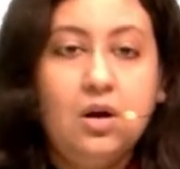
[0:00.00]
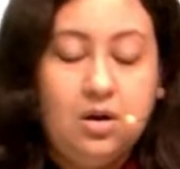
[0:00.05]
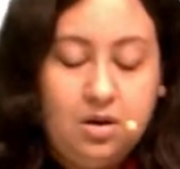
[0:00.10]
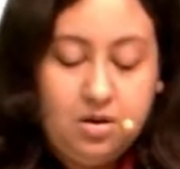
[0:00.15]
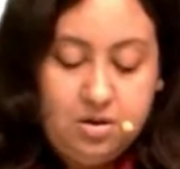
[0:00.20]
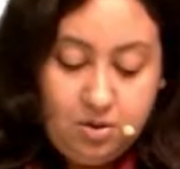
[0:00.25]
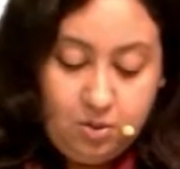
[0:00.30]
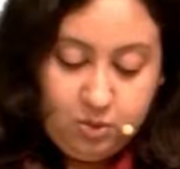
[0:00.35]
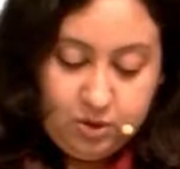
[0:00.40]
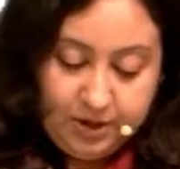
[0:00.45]

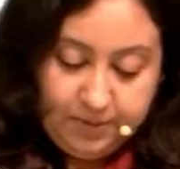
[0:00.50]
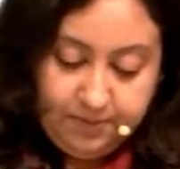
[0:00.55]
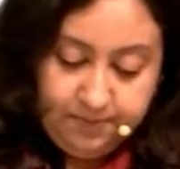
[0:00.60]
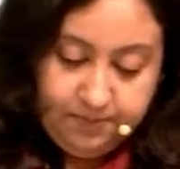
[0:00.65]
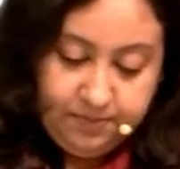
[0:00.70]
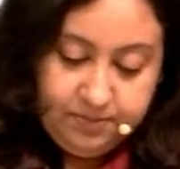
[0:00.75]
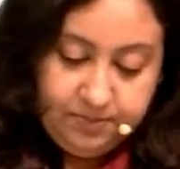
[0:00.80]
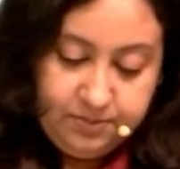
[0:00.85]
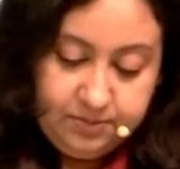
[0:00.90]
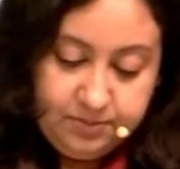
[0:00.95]
Okay,
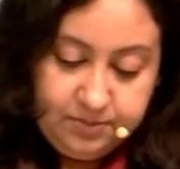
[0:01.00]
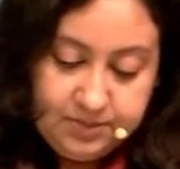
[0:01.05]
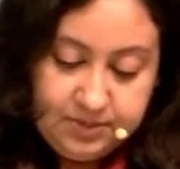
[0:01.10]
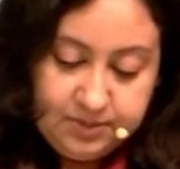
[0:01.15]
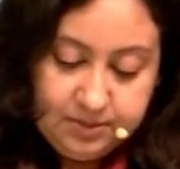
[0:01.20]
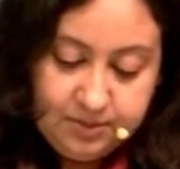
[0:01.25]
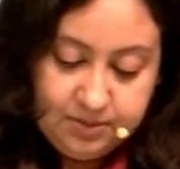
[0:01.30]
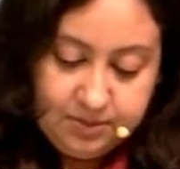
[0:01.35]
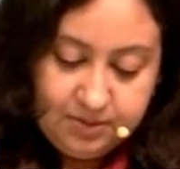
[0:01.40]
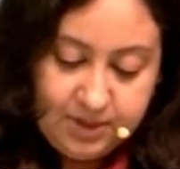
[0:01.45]

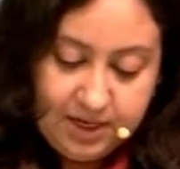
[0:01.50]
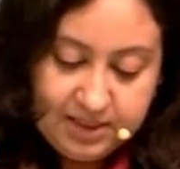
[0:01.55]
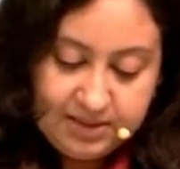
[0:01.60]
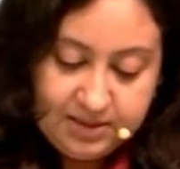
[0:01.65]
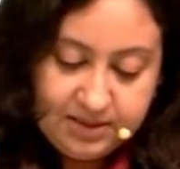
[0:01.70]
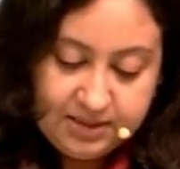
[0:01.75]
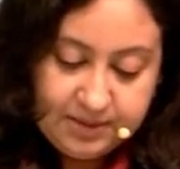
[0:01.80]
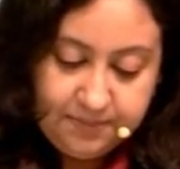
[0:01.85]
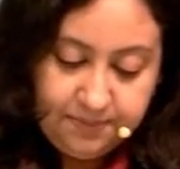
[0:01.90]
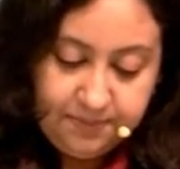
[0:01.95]
let's
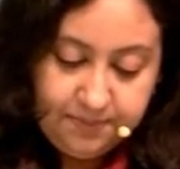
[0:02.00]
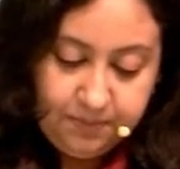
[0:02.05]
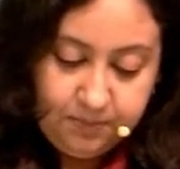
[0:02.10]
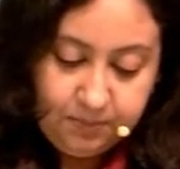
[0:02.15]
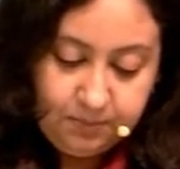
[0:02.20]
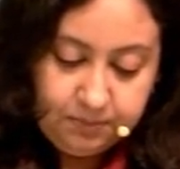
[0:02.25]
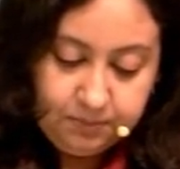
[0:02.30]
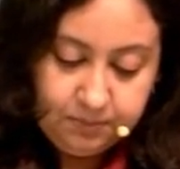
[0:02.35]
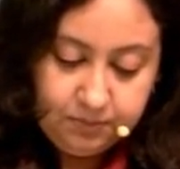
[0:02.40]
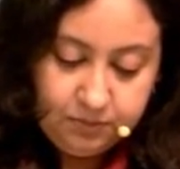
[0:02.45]
see.
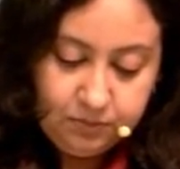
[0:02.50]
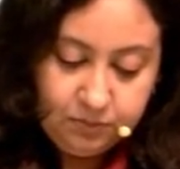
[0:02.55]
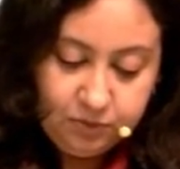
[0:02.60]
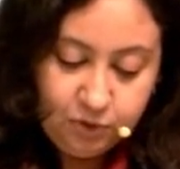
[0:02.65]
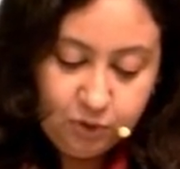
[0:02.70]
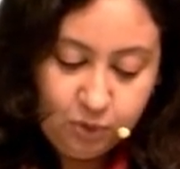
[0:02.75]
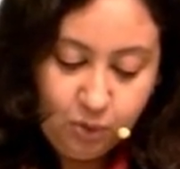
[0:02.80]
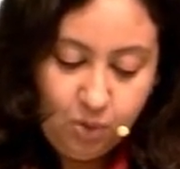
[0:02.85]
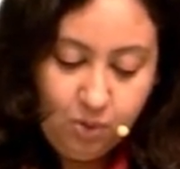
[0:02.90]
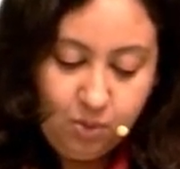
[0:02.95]

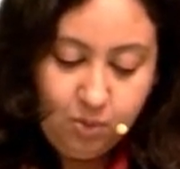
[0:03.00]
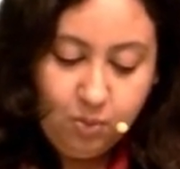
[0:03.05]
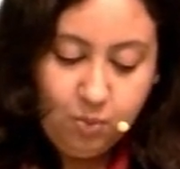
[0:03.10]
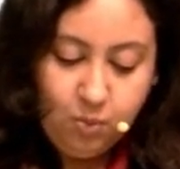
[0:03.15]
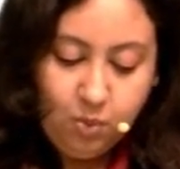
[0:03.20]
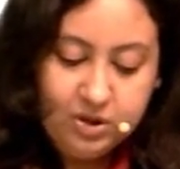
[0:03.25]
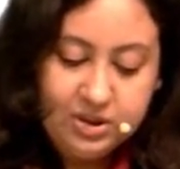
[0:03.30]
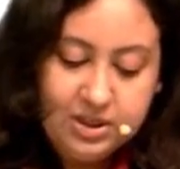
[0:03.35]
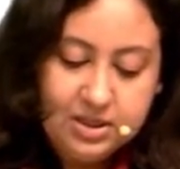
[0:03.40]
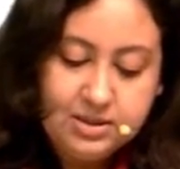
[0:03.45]
So
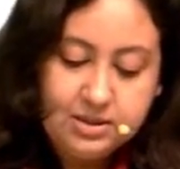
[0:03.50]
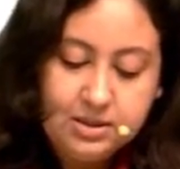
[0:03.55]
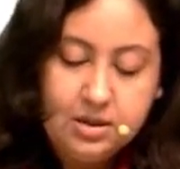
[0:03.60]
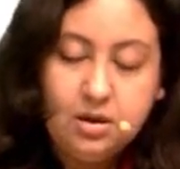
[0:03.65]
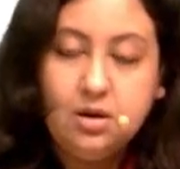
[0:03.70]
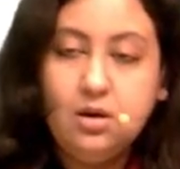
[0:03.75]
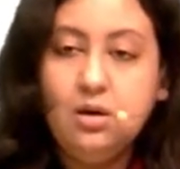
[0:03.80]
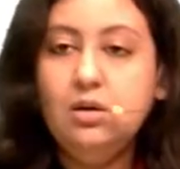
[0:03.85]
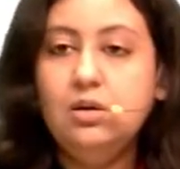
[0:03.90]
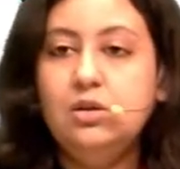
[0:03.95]
what is
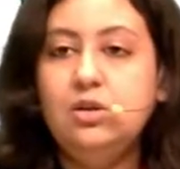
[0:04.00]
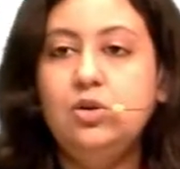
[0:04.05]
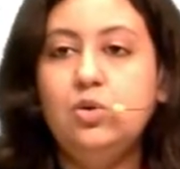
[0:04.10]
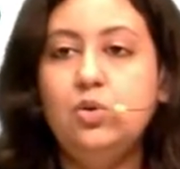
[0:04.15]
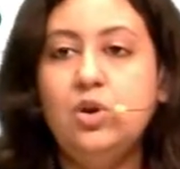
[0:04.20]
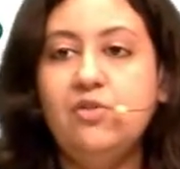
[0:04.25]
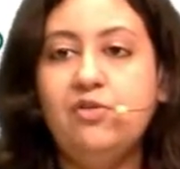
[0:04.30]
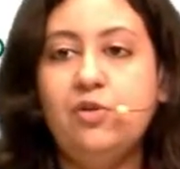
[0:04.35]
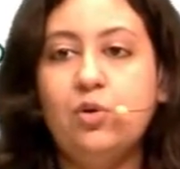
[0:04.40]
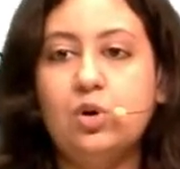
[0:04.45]
a
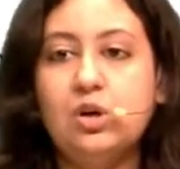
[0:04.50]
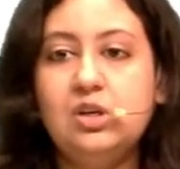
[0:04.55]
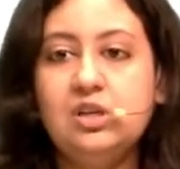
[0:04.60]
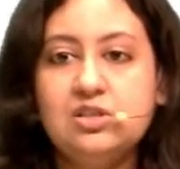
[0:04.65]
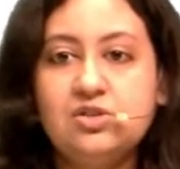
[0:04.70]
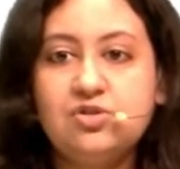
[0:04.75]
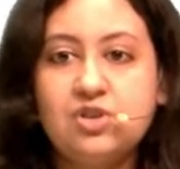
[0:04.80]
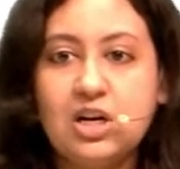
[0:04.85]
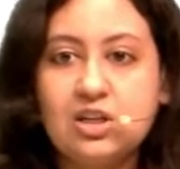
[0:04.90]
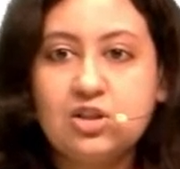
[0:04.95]
unifocal
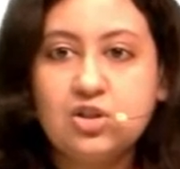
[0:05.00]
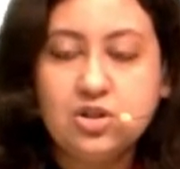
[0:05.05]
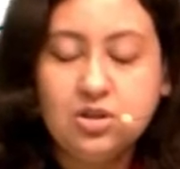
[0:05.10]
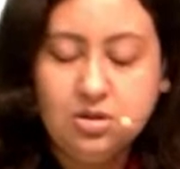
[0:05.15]
distraction?